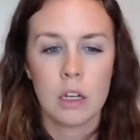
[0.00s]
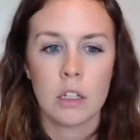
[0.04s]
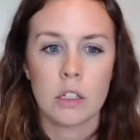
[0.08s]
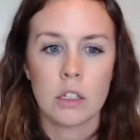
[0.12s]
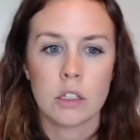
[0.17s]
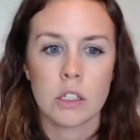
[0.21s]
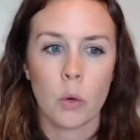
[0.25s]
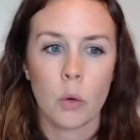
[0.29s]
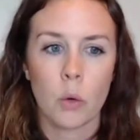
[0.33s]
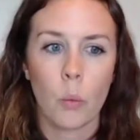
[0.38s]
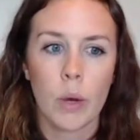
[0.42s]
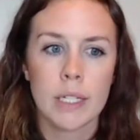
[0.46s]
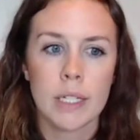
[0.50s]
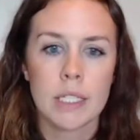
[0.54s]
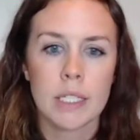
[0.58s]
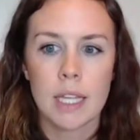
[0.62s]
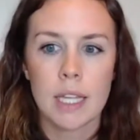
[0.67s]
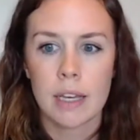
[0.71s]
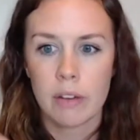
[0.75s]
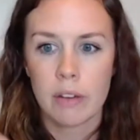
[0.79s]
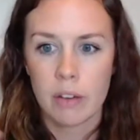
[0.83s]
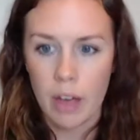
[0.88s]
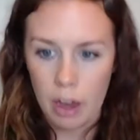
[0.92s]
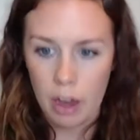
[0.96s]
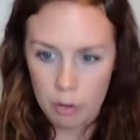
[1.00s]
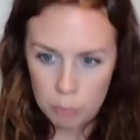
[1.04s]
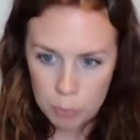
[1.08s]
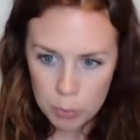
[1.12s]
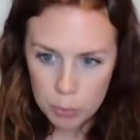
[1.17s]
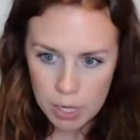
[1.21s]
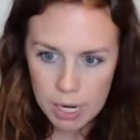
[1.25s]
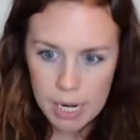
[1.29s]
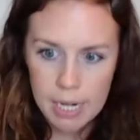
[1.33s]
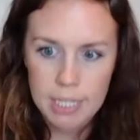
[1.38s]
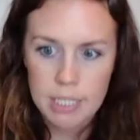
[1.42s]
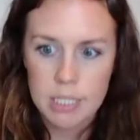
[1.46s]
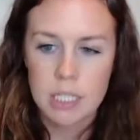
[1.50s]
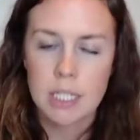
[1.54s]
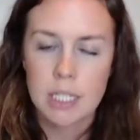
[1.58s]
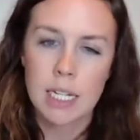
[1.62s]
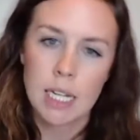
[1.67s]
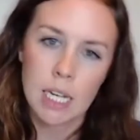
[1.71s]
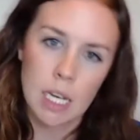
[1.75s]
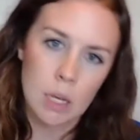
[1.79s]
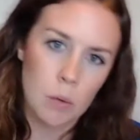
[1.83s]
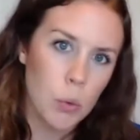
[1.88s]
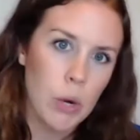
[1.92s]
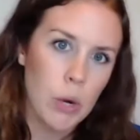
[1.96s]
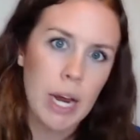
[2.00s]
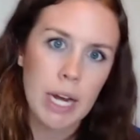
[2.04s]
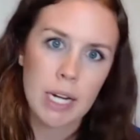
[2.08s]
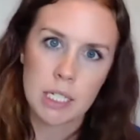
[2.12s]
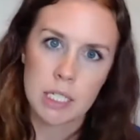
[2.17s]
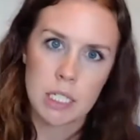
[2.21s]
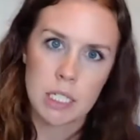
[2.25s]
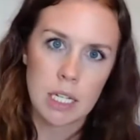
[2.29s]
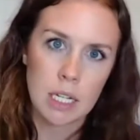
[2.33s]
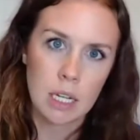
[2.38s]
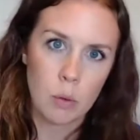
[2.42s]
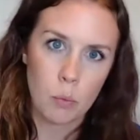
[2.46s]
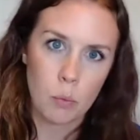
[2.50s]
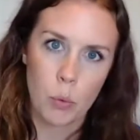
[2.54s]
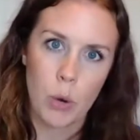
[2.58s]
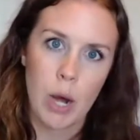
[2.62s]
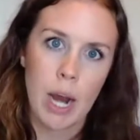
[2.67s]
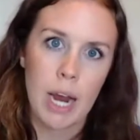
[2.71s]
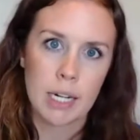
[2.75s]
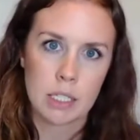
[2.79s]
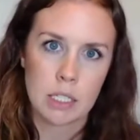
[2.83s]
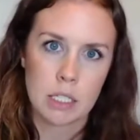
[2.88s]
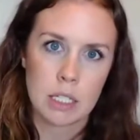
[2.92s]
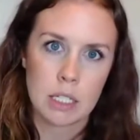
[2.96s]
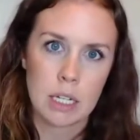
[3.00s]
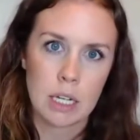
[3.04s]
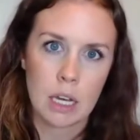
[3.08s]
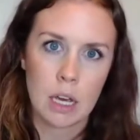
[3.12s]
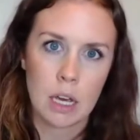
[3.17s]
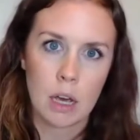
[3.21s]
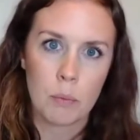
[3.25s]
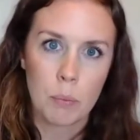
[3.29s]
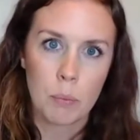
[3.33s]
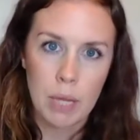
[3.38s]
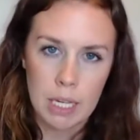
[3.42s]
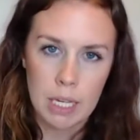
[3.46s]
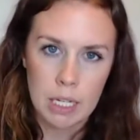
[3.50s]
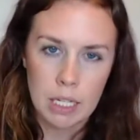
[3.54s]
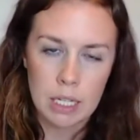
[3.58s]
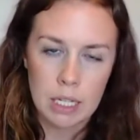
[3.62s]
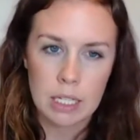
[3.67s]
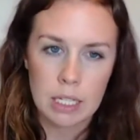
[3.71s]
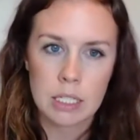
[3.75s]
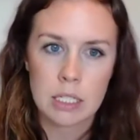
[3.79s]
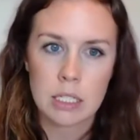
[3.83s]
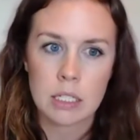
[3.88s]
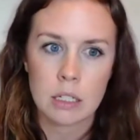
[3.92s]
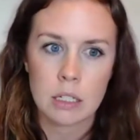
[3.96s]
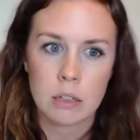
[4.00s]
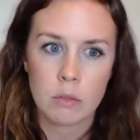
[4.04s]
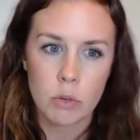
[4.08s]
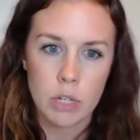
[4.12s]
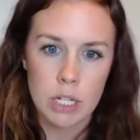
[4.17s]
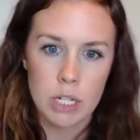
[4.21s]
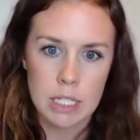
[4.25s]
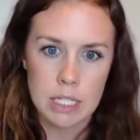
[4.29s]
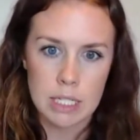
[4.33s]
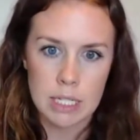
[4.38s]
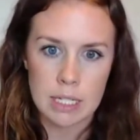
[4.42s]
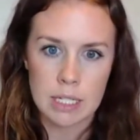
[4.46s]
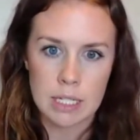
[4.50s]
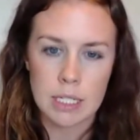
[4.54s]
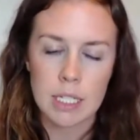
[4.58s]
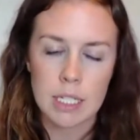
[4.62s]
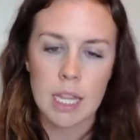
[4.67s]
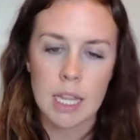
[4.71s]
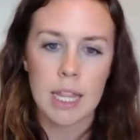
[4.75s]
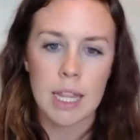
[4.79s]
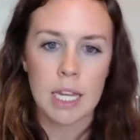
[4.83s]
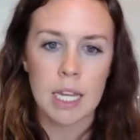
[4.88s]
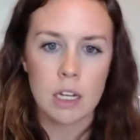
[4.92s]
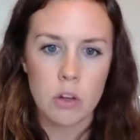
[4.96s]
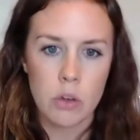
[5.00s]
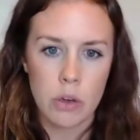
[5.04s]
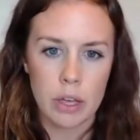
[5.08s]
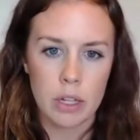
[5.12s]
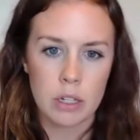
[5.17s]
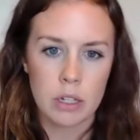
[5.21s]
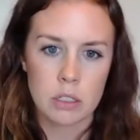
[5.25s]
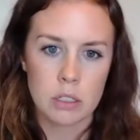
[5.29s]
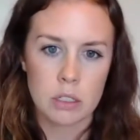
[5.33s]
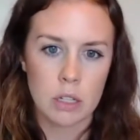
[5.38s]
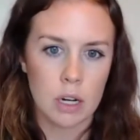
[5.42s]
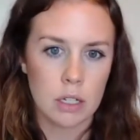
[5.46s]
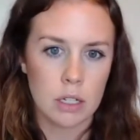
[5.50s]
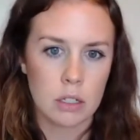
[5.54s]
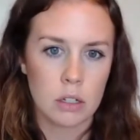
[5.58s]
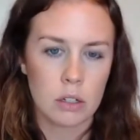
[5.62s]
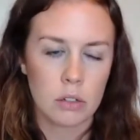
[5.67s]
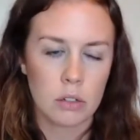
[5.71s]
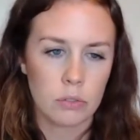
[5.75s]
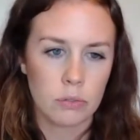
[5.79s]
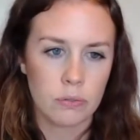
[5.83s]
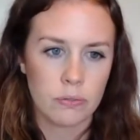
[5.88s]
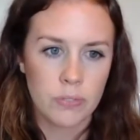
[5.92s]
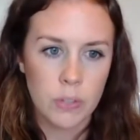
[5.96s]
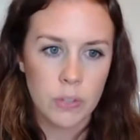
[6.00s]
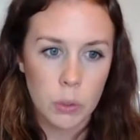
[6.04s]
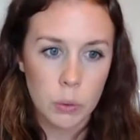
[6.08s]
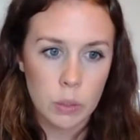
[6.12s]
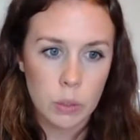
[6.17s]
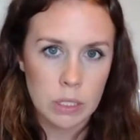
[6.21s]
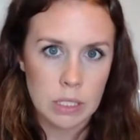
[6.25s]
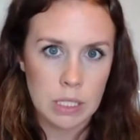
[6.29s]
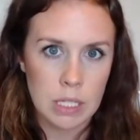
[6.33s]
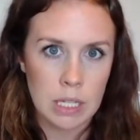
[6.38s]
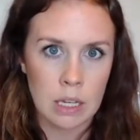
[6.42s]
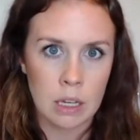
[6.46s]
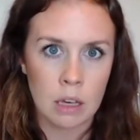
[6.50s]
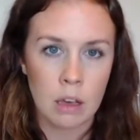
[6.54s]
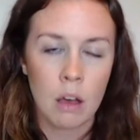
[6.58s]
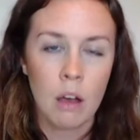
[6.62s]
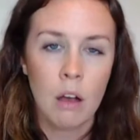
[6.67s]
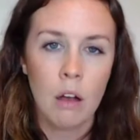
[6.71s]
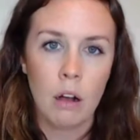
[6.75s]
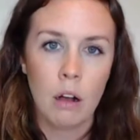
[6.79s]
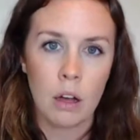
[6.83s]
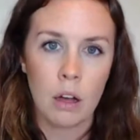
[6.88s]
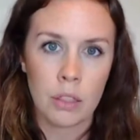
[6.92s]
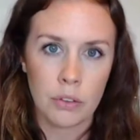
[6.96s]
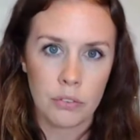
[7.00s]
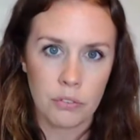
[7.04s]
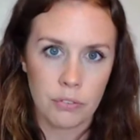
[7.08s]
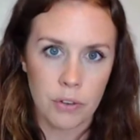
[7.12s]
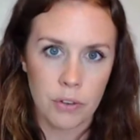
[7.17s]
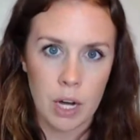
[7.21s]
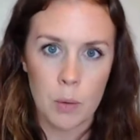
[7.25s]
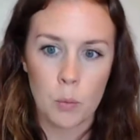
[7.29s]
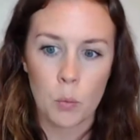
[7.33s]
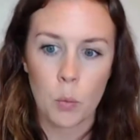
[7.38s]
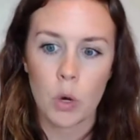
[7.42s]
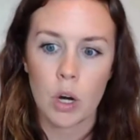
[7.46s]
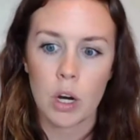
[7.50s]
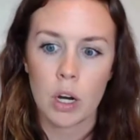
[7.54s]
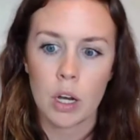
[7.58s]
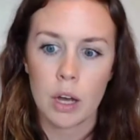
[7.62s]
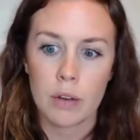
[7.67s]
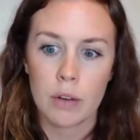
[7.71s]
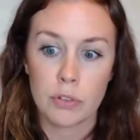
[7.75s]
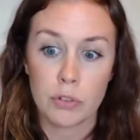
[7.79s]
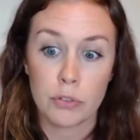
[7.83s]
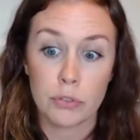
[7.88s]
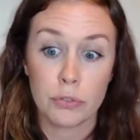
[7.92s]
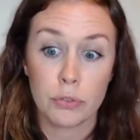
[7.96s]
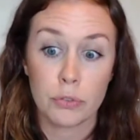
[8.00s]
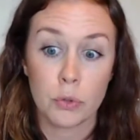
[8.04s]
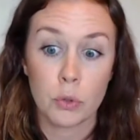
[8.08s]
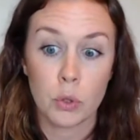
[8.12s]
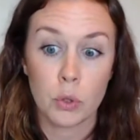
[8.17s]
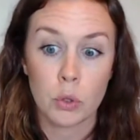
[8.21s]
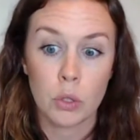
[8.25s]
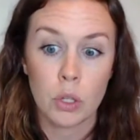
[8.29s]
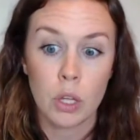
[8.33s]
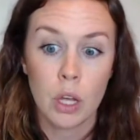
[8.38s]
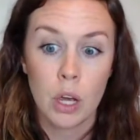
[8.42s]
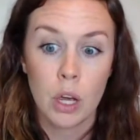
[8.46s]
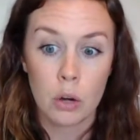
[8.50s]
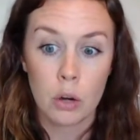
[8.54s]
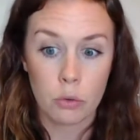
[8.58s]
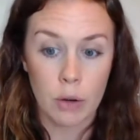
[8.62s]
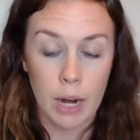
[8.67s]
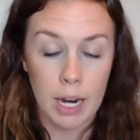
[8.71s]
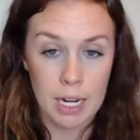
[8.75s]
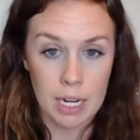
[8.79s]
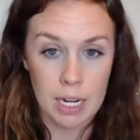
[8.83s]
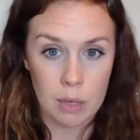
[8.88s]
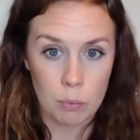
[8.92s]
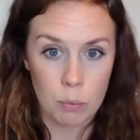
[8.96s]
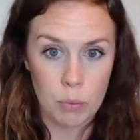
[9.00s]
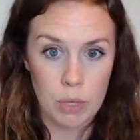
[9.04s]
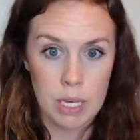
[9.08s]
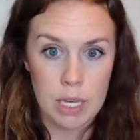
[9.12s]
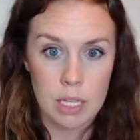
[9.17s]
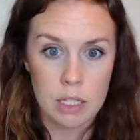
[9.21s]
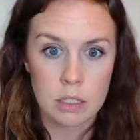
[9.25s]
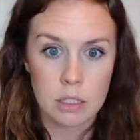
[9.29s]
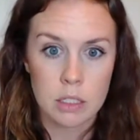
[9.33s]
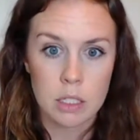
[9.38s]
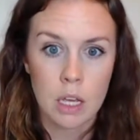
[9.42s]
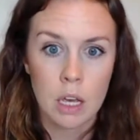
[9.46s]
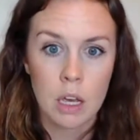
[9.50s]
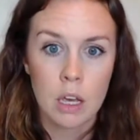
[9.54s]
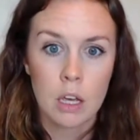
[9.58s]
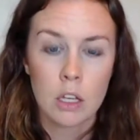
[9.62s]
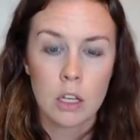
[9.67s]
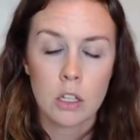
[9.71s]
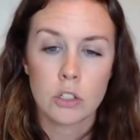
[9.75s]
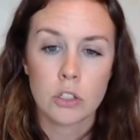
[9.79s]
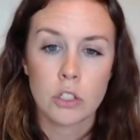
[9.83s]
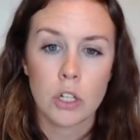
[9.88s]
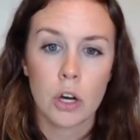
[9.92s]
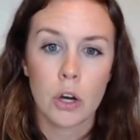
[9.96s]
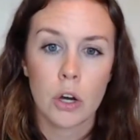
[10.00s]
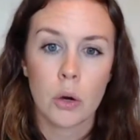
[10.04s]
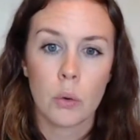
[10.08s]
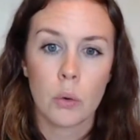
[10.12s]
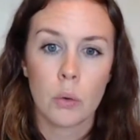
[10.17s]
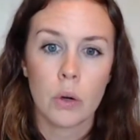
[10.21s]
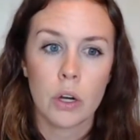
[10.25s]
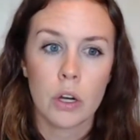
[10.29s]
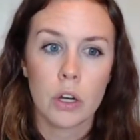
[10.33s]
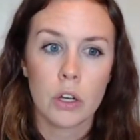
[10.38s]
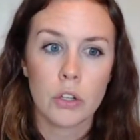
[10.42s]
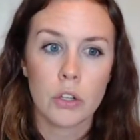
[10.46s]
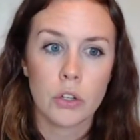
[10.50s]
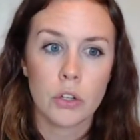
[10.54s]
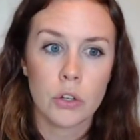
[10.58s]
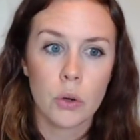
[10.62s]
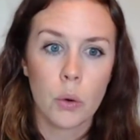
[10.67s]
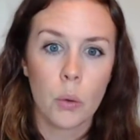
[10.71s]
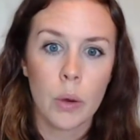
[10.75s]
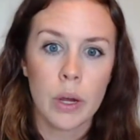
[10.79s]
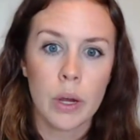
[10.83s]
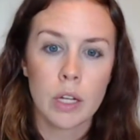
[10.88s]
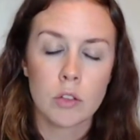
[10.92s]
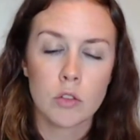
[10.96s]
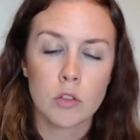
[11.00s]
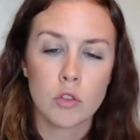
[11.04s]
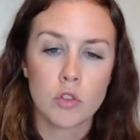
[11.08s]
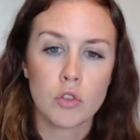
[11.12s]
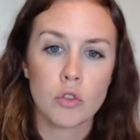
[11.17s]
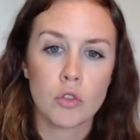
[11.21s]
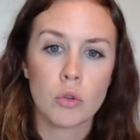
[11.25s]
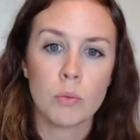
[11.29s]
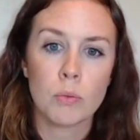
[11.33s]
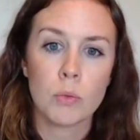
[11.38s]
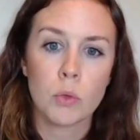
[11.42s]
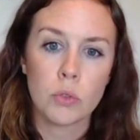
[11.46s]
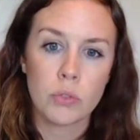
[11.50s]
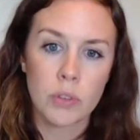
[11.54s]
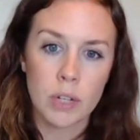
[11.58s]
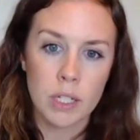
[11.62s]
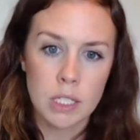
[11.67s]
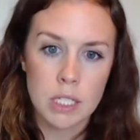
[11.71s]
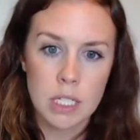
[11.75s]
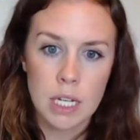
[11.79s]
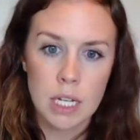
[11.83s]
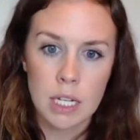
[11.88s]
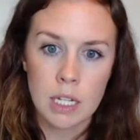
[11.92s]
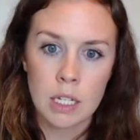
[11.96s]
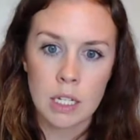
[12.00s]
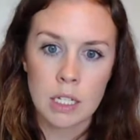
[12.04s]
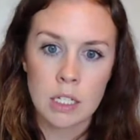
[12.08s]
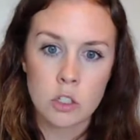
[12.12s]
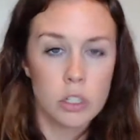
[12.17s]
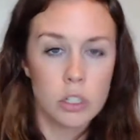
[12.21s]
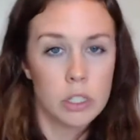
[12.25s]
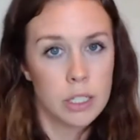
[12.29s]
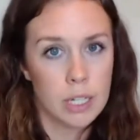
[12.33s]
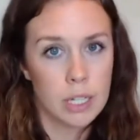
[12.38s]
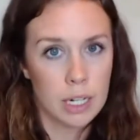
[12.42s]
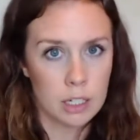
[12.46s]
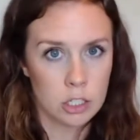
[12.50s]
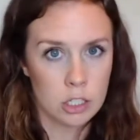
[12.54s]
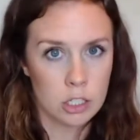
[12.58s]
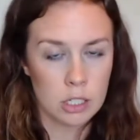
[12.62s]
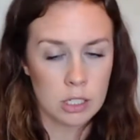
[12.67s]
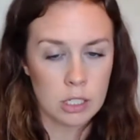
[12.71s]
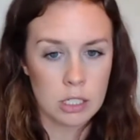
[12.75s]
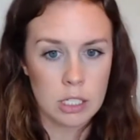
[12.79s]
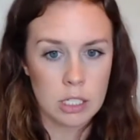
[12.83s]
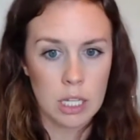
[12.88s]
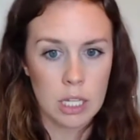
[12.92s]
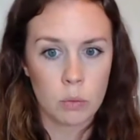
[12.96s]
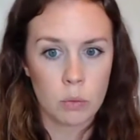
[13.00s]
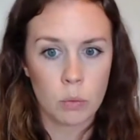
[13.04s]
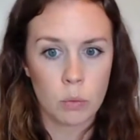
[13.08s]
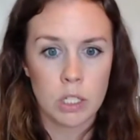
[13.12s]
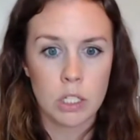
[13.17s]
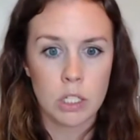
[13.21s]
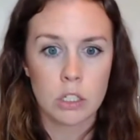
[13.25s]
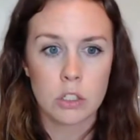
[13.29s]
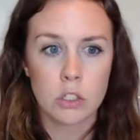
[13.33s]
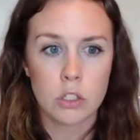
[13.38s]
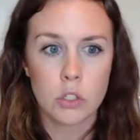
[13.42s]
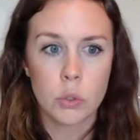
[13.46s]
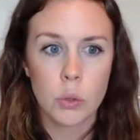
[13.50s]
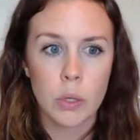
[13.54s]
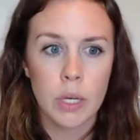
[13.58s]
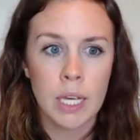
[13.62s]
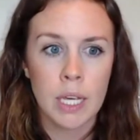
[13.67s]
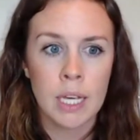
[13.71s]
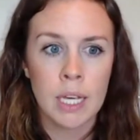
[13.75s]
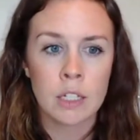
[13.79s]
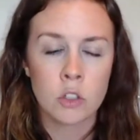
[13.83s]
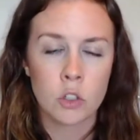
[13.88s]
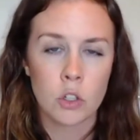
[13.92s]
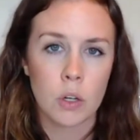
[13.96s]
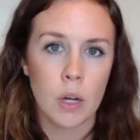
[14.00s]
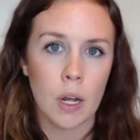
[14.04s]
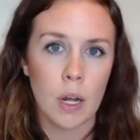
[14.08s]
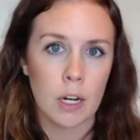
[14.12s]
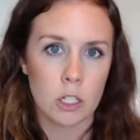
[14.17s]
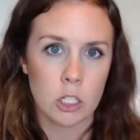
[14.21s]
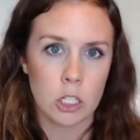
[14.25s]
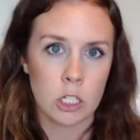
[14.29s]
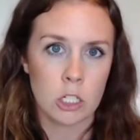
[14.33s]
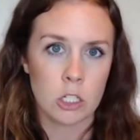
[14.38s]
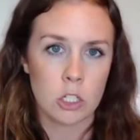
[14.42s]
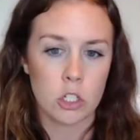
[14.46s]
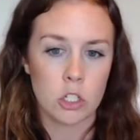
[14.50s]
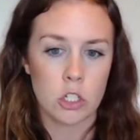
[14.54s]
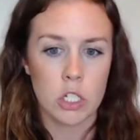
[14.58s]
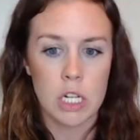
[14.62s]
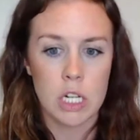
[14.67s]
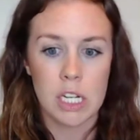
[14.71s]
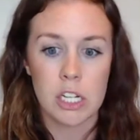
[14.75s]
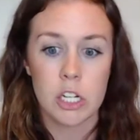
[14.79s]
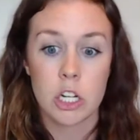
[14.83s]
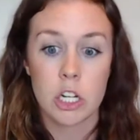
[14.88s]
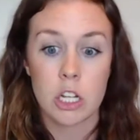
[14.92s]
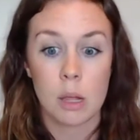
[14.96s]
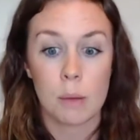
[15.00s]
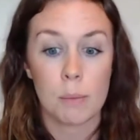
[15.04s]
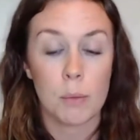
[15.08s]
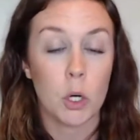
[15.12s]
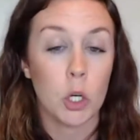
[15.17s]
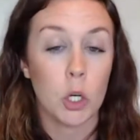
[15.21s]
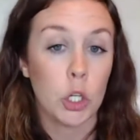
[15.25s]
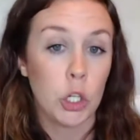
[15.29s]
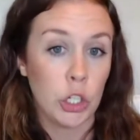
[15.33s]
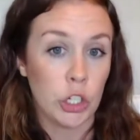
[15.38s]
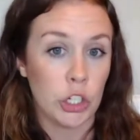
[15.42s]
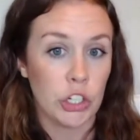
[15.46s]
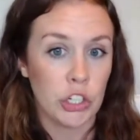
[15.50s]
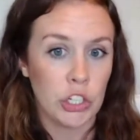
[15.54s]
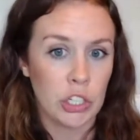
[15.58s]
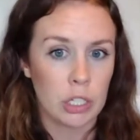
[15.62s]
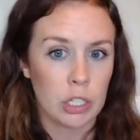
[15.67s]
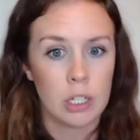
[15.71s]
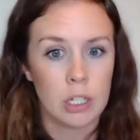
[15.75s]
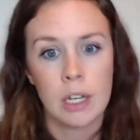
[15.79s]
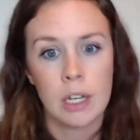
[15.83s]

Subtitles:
So once they are practicing and practicing and practicing opinions and reasons, then you can start focusing on the framework of a full writing piece. So you're going to move on to introductions, and when you're doing introductions, you're teaching them a hook.